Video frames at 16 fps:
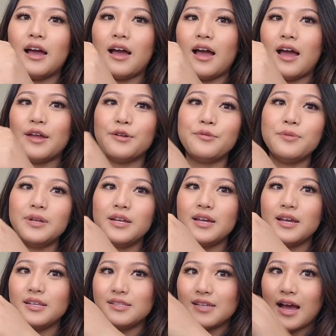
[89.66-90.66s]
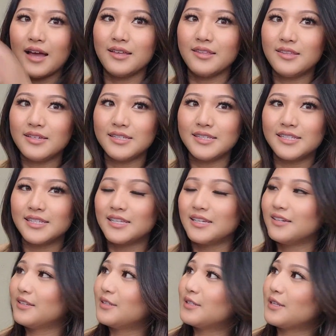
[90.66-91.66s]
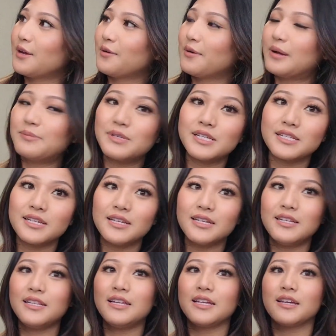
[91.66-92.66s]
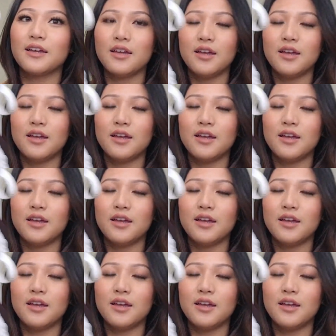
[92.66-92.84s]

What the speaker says: I don't want to untie this, so I'm just gonna like